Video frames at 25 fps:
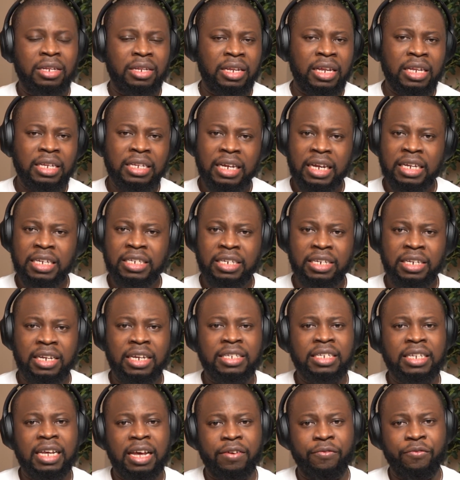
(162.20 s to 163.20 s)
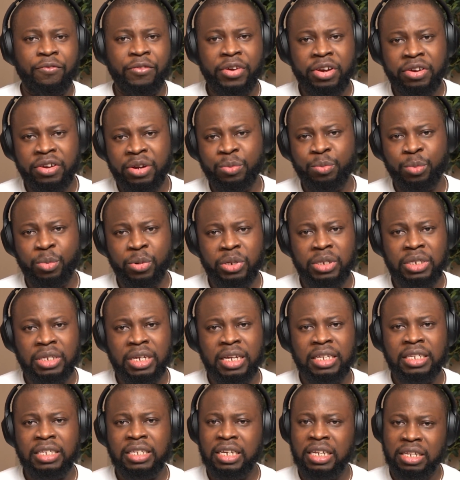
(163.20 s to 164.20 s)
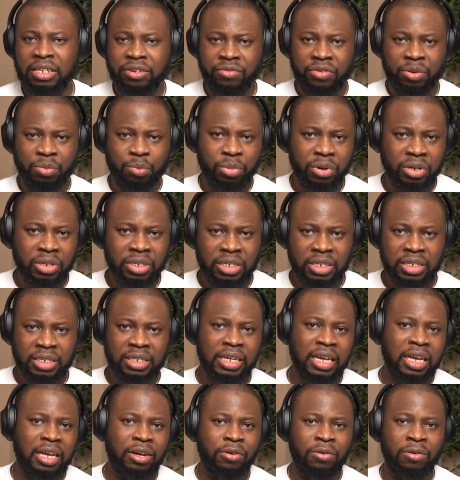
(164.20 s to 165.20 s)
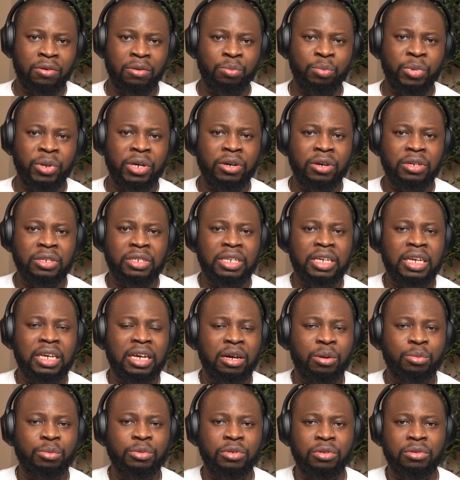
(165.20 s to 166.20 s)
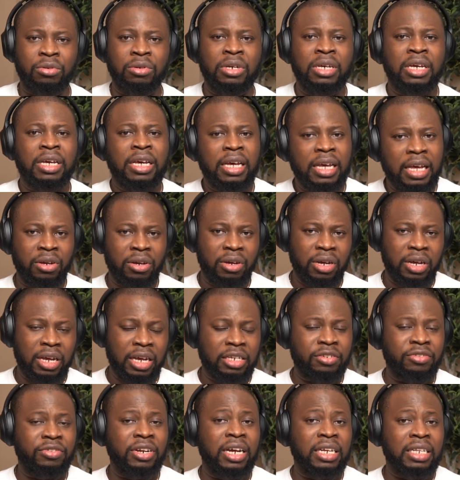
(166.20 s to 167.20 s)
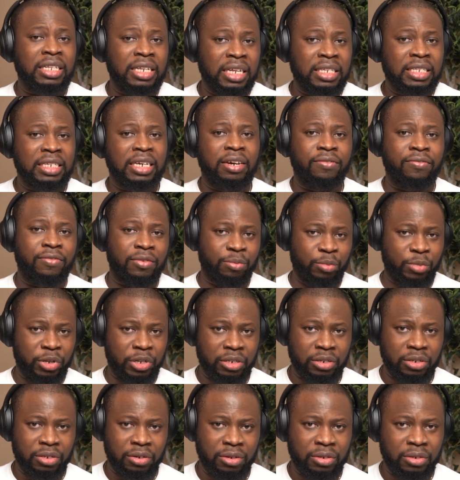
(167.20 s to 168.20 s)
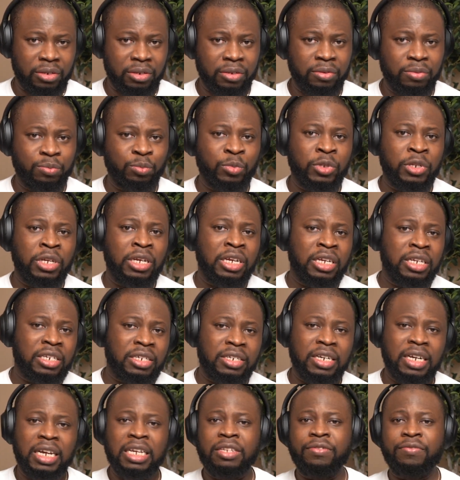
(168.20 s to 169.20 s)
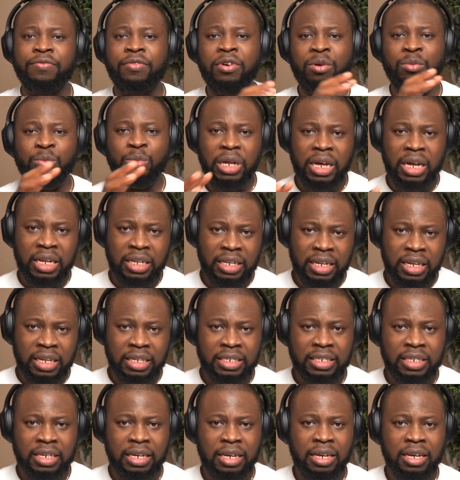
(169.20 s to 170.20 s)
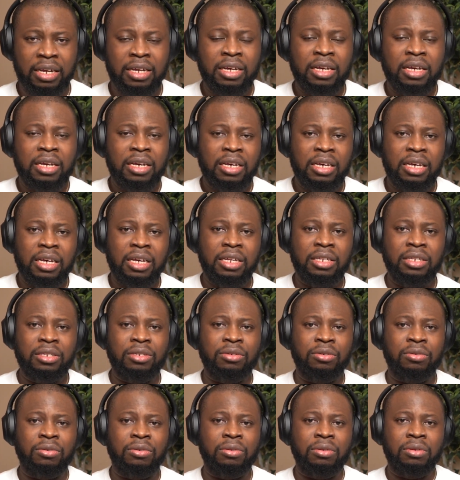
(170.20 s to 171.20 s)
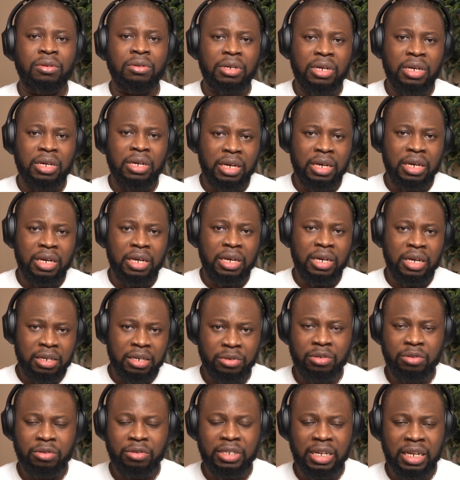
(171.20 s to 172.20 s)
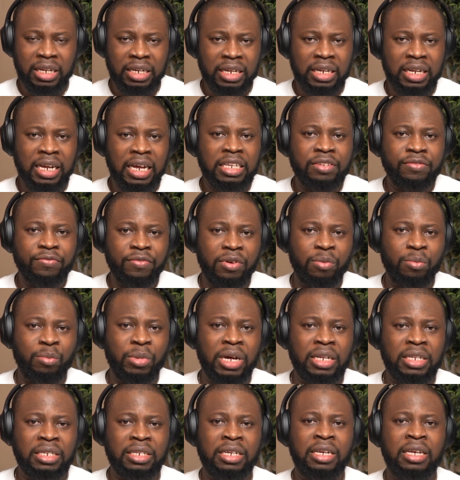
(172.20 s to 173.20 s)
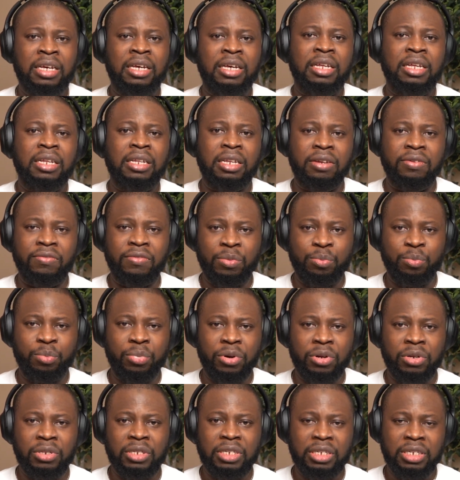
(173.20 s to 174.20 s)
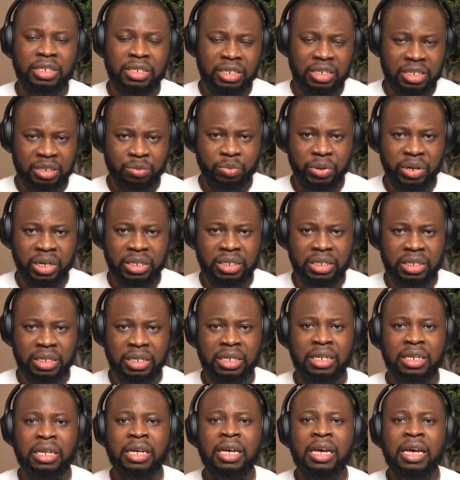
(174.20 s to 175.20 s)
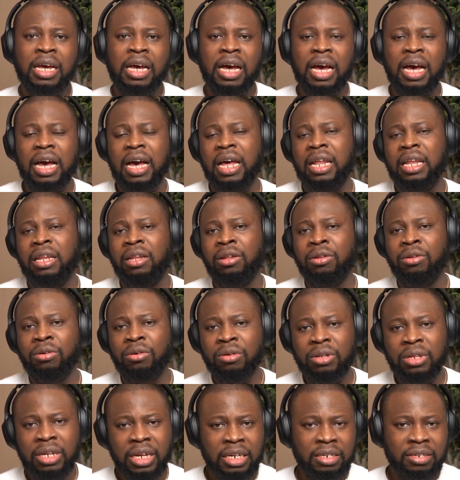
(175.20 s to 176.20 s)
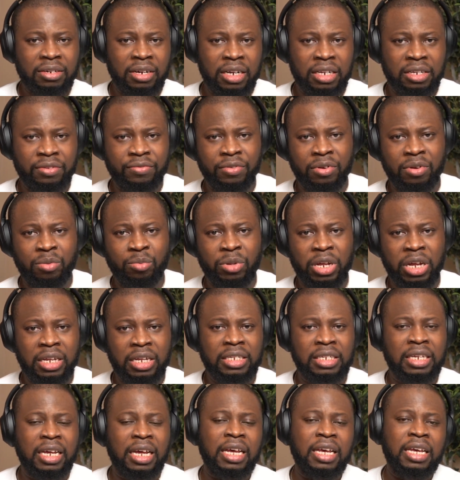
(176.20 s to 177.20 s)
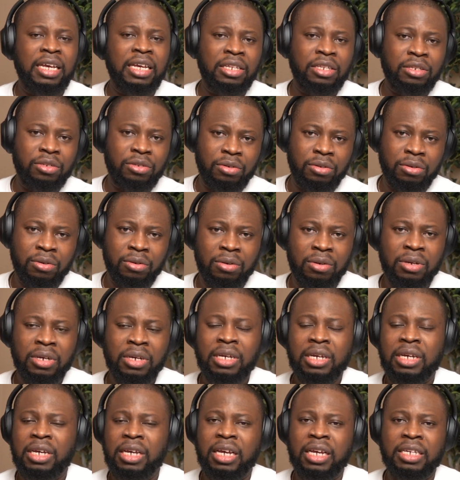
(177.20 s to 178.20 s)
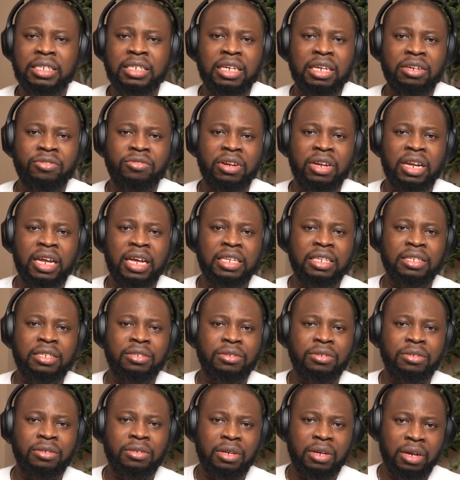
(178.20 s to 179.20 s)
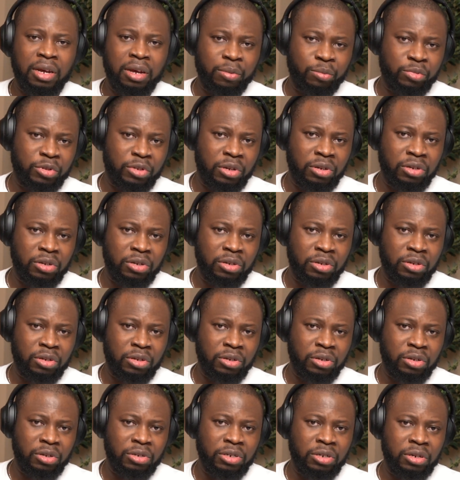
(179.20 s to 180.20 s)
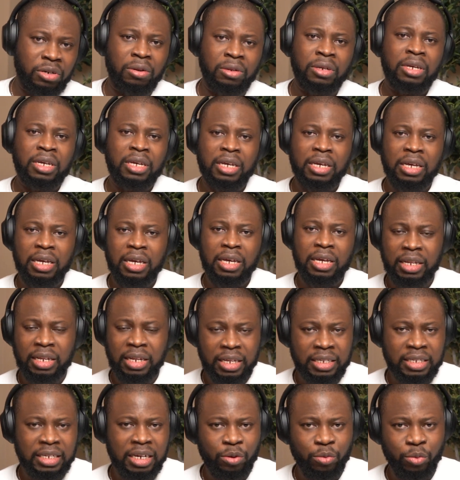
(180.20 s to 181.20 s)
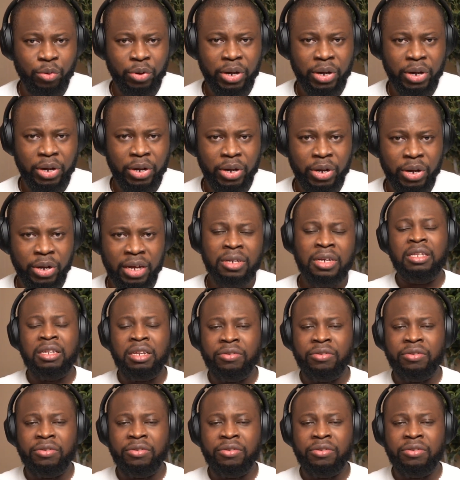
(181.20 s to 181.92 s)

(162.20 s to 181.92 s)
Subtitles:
Data engineers are very important in the reporting cycle because they help to extract data from the source, transform that data into a standardized format the report is expecting, and load that transformed data into a centralized solution called a data warehouse.